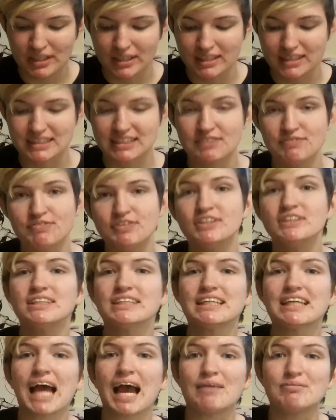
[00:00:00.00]
because it feels
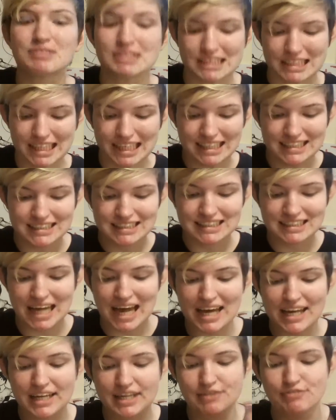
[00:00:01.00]
like I'm just like a
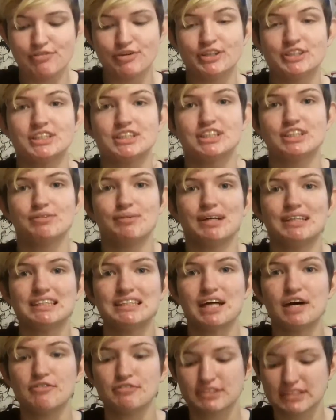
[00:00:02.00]
static version of
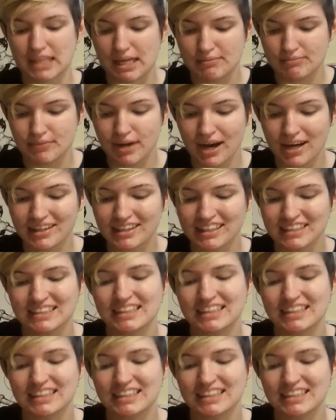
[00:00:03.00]
myself because I'm not the